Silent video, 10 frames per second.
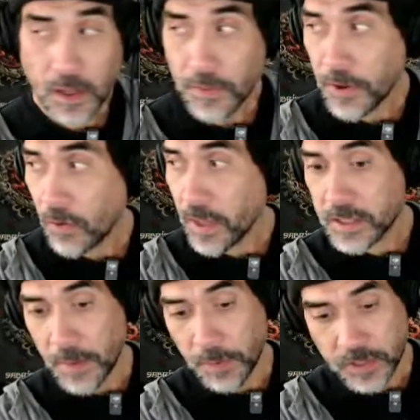The only
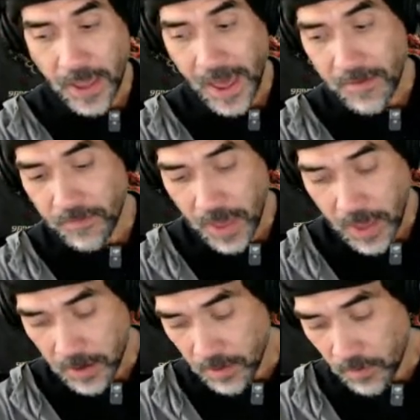examples I have of that,
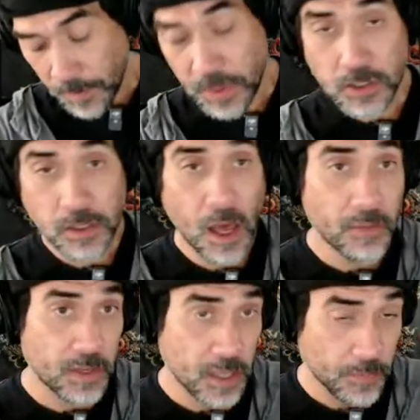I mean, there's a lot of
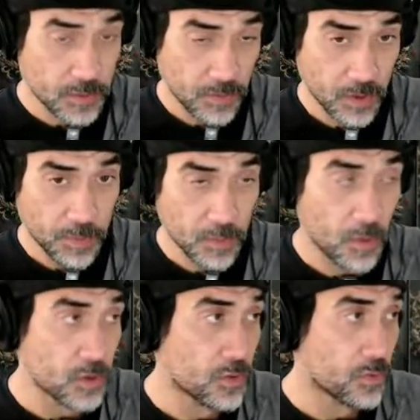examples of it, but the
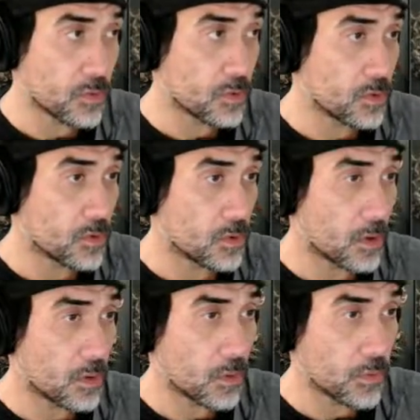most
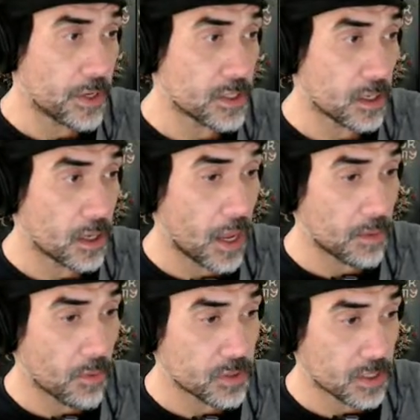recent and
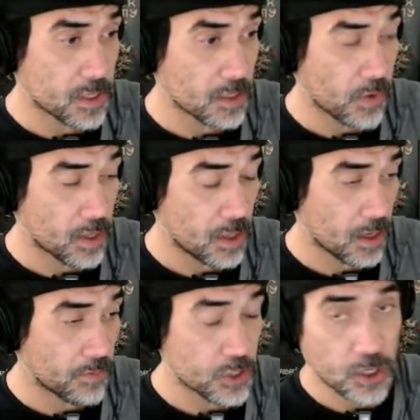most successful I can think
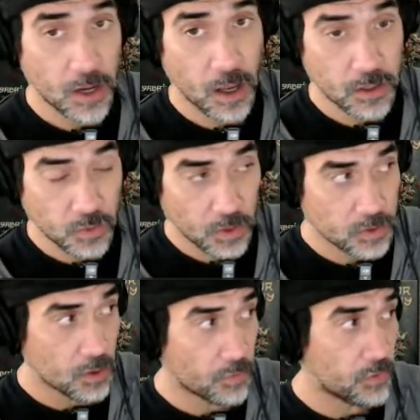of is Sean Oswald.
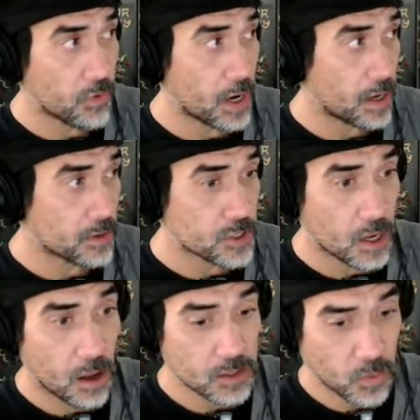So if you've read any of Sean
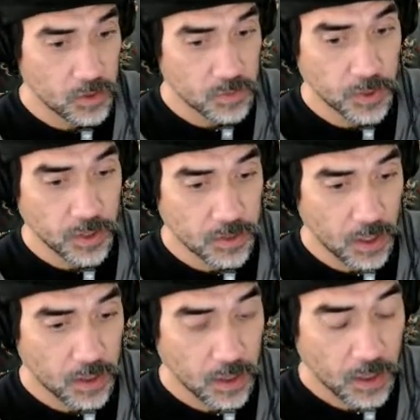Oswald's book
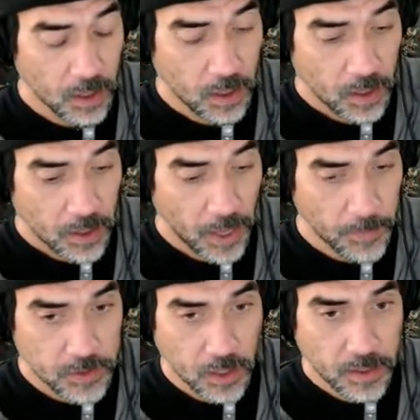on
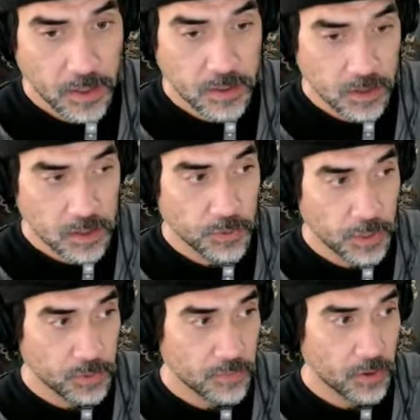Amazon, he's pretty
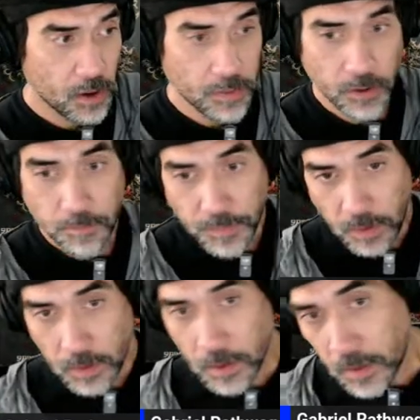prolific author.
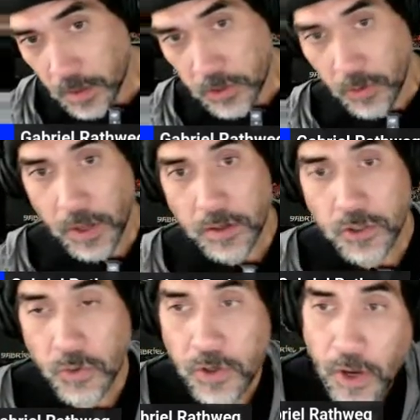So anyway,
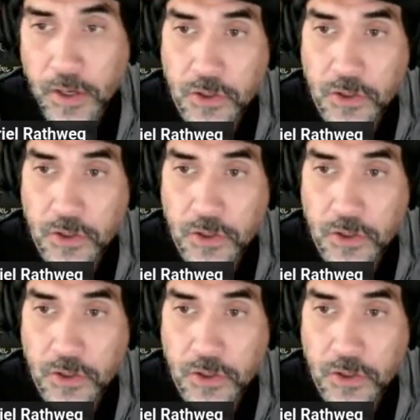doing great.